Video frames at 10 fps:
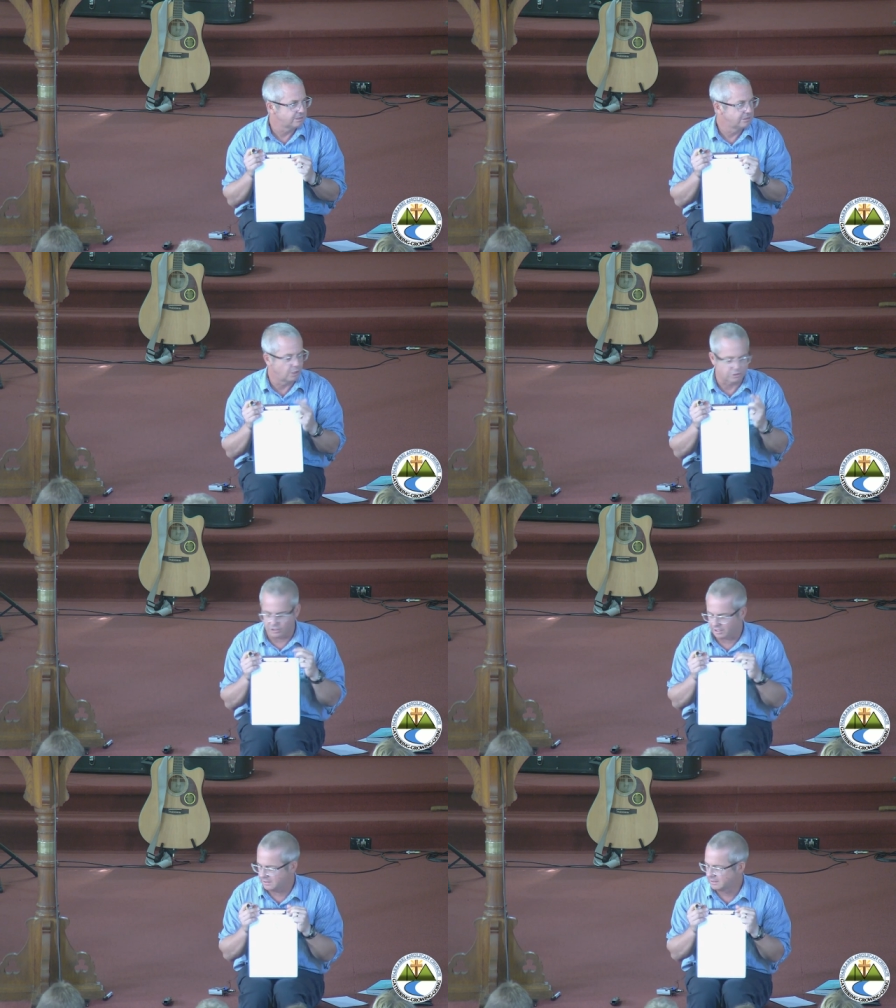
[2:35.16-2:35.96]
not
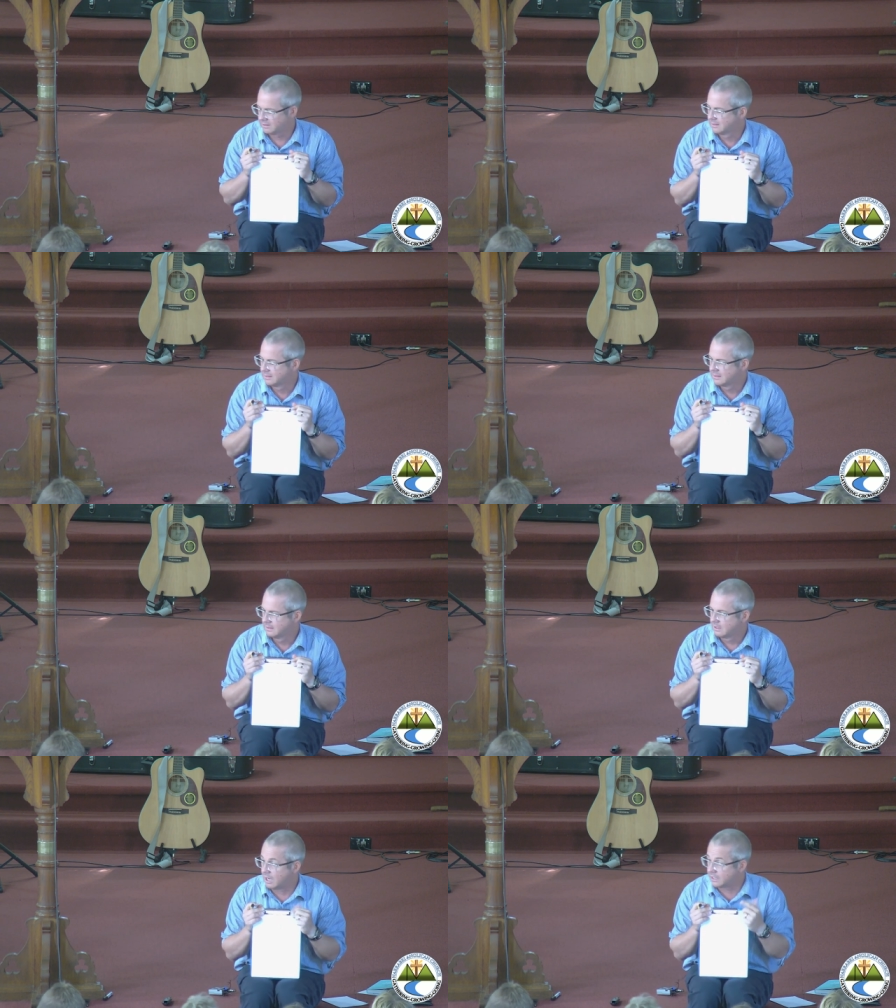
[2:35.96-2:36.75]
God.
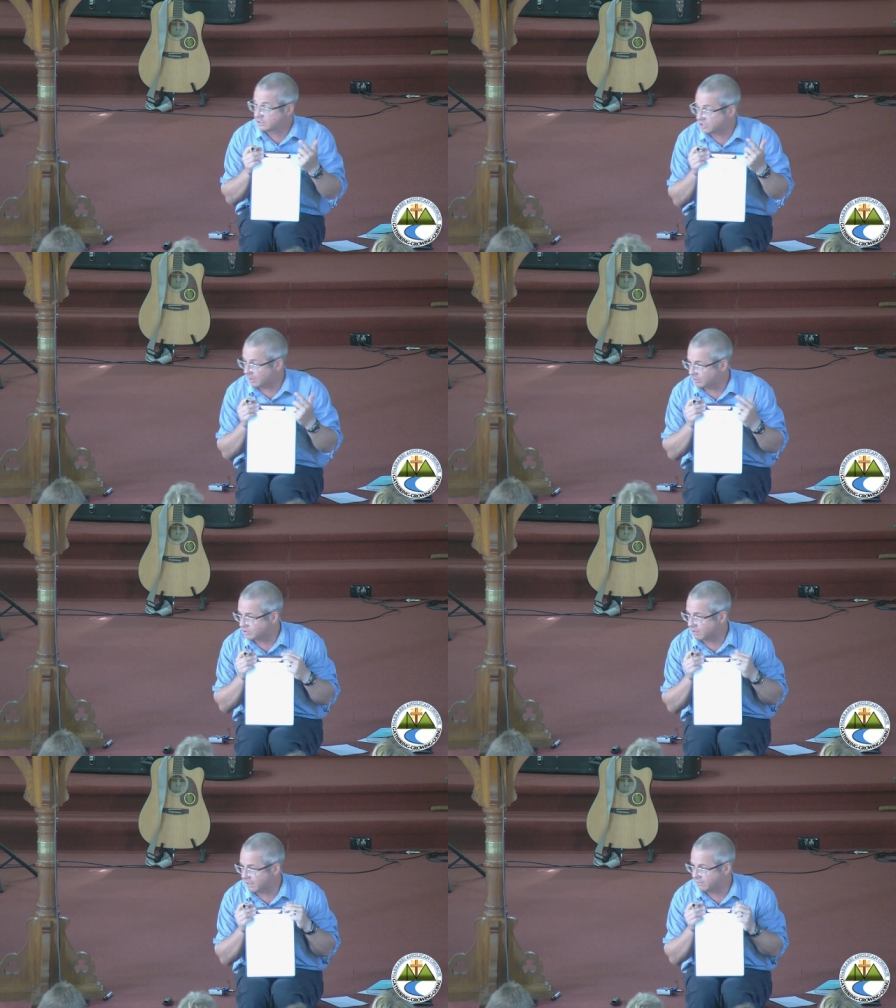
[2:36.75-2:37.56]
I decide what's
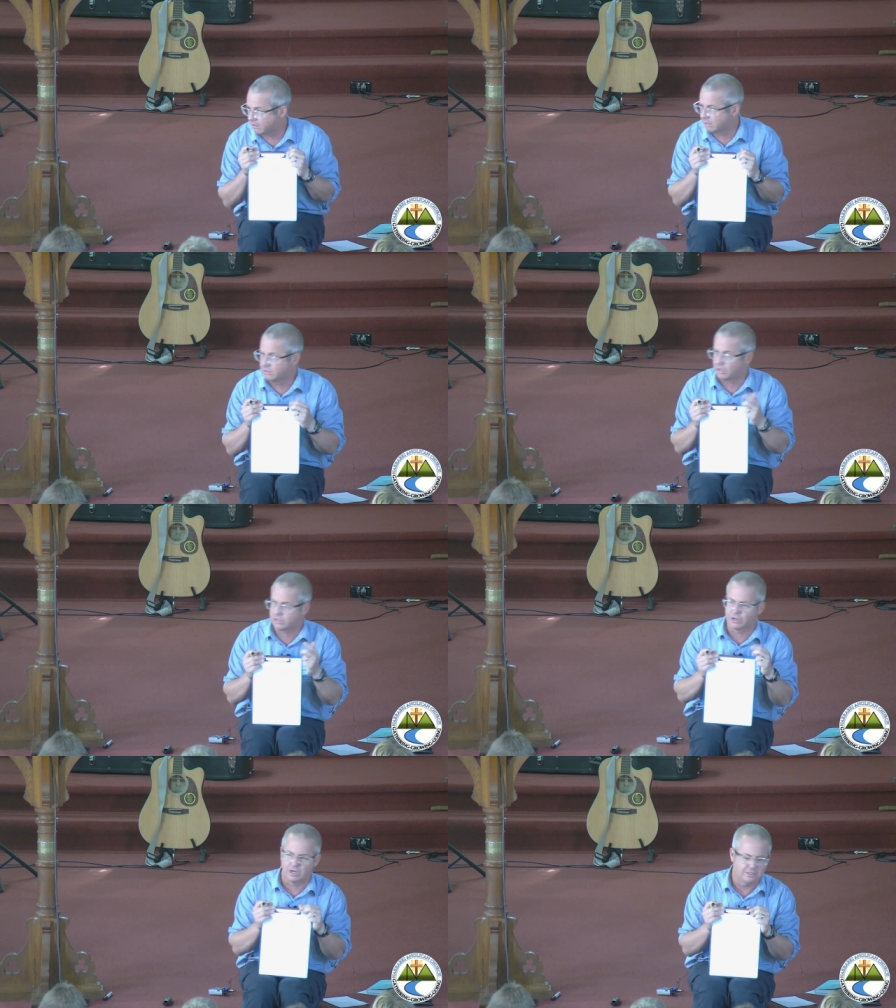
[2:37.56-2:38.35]
right and wrong, not
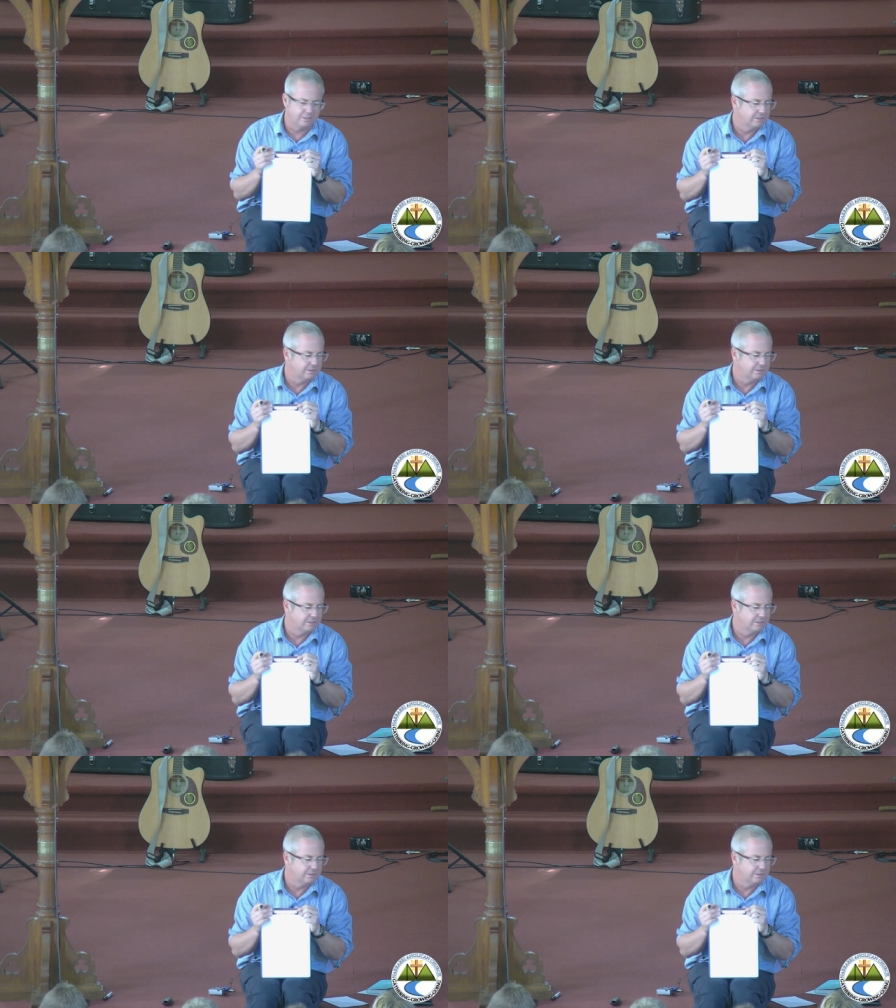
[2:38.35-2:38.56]
God.